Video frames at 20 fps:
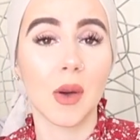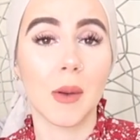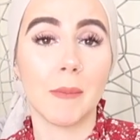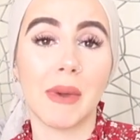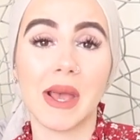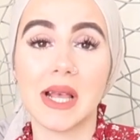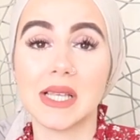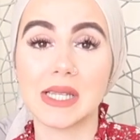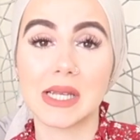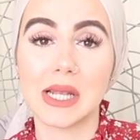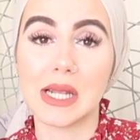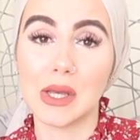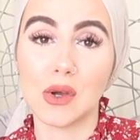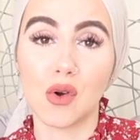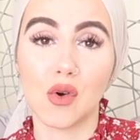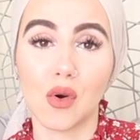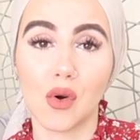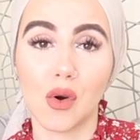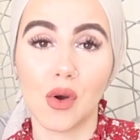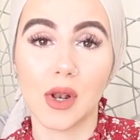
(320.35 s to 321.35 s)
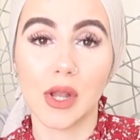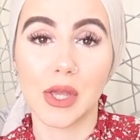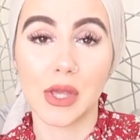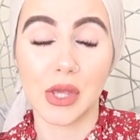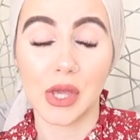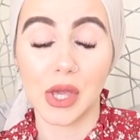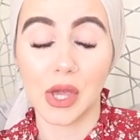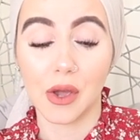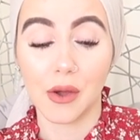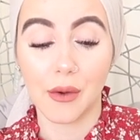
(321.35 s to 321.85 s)
basically all
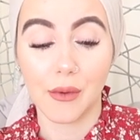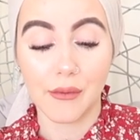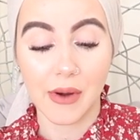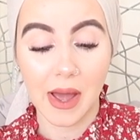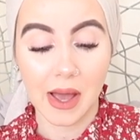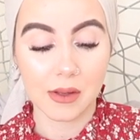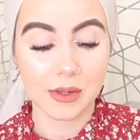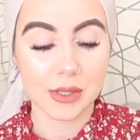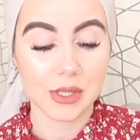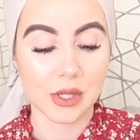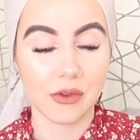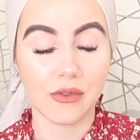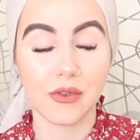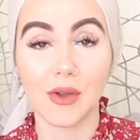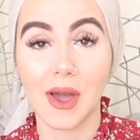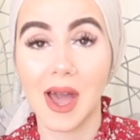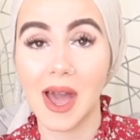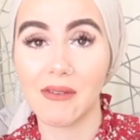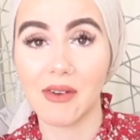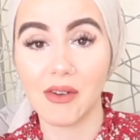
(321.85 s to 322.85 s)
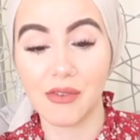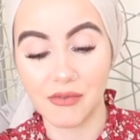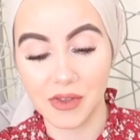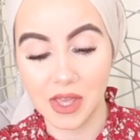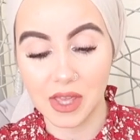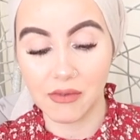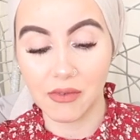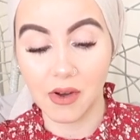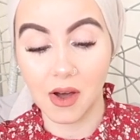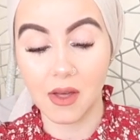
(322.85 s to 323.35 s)
year round so if you have a
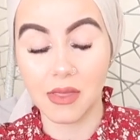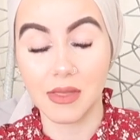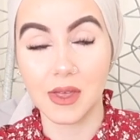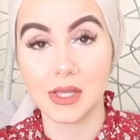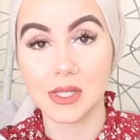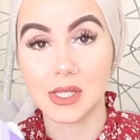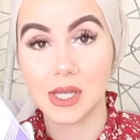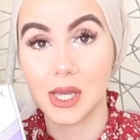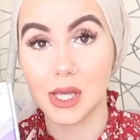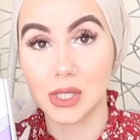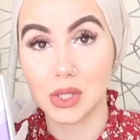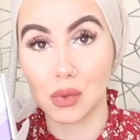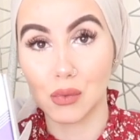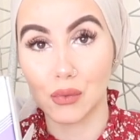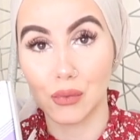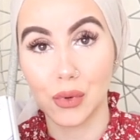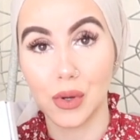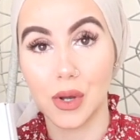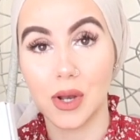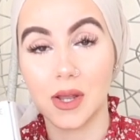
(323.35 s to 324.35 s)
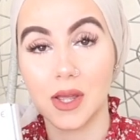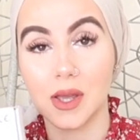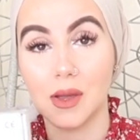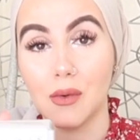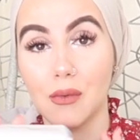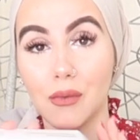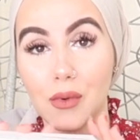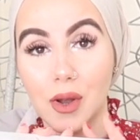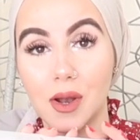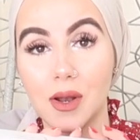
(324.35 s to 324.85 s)
fever this is really
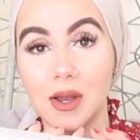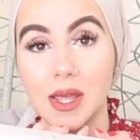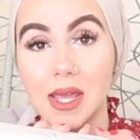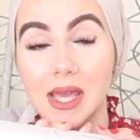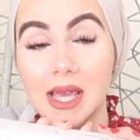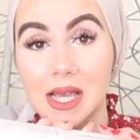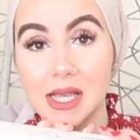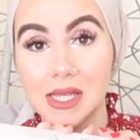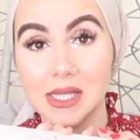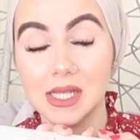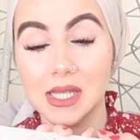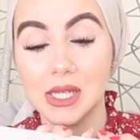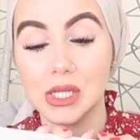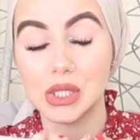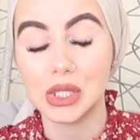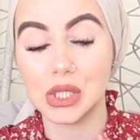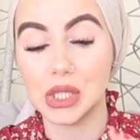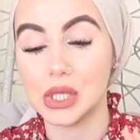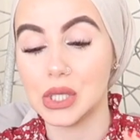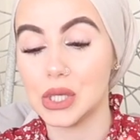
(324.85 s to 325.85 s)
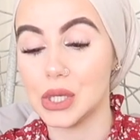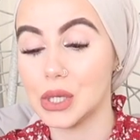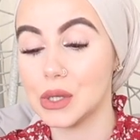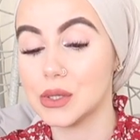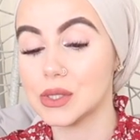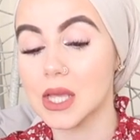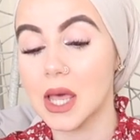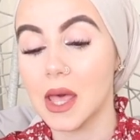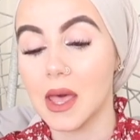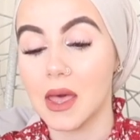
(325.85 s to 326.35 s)
really easy to
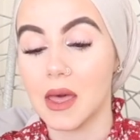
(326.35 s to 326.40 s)
use